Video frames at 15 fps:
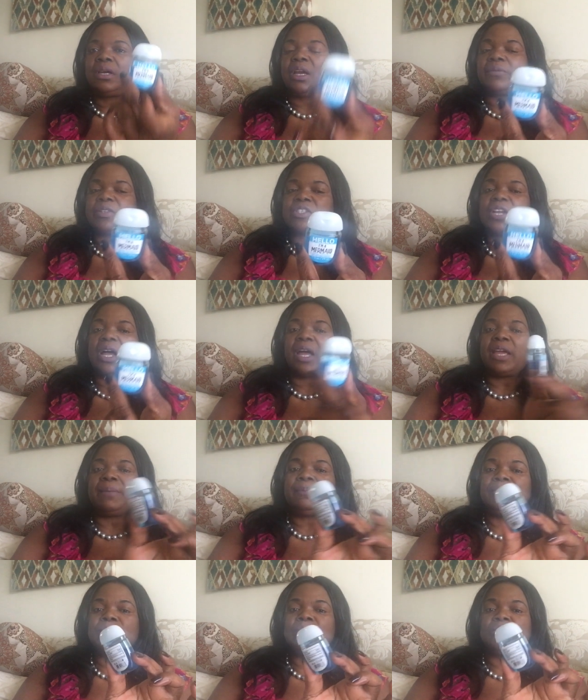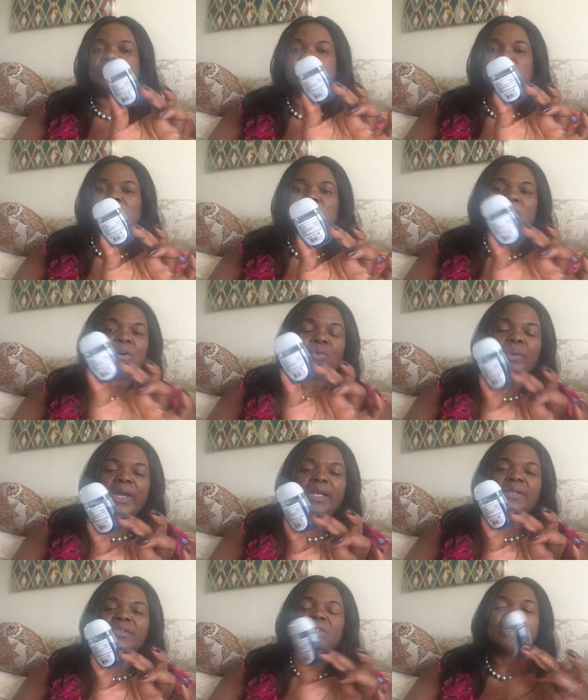every time,
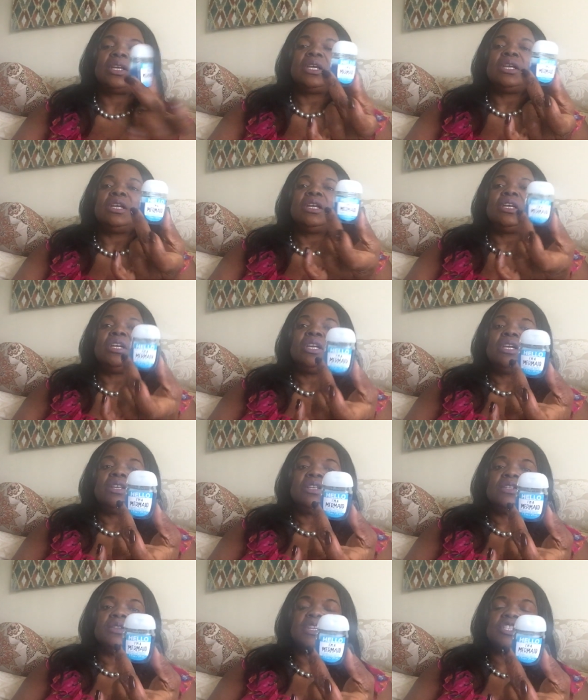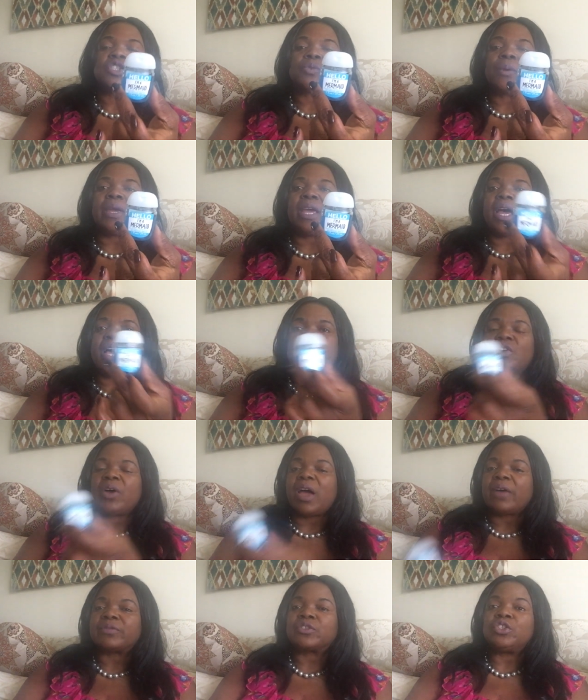always. This way I don't
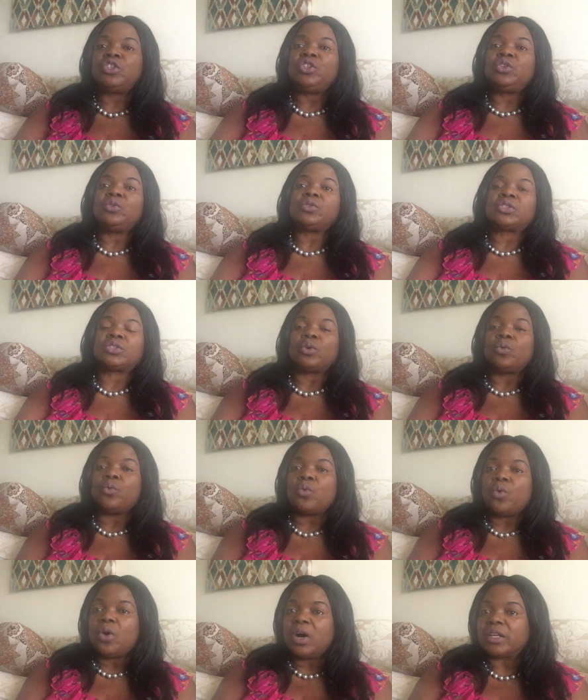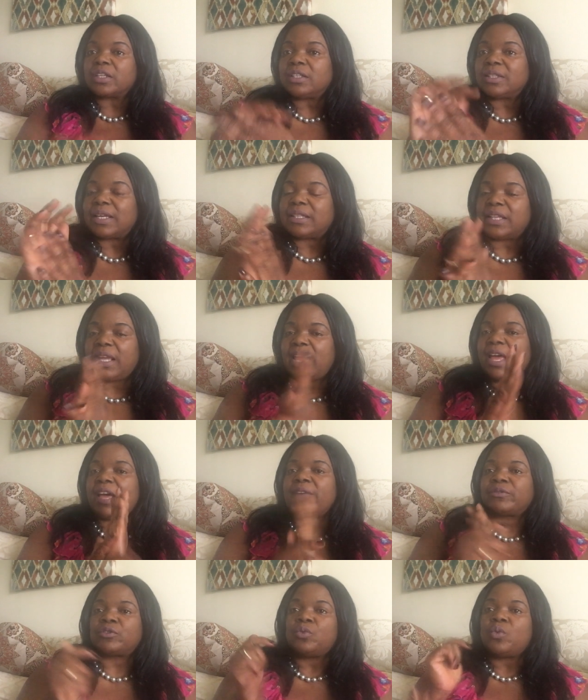have to use the water that they
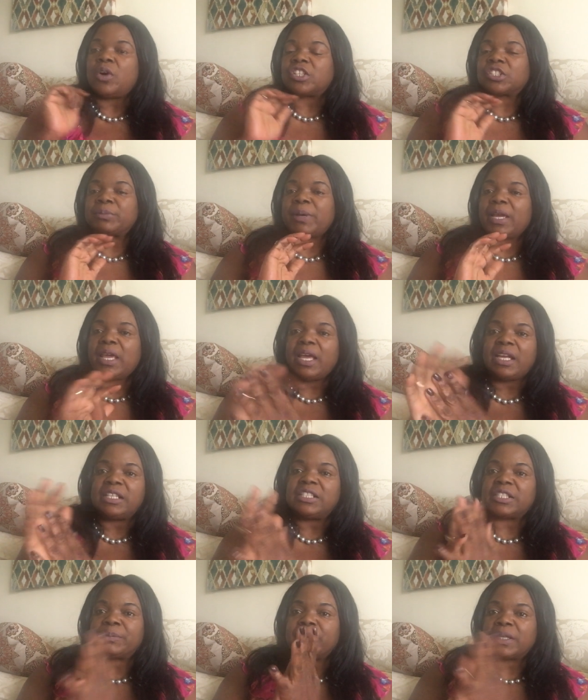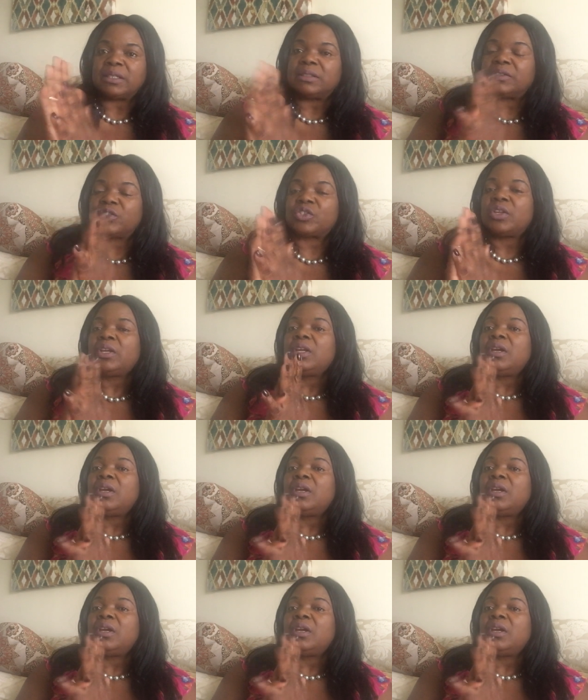have to wash my hands, because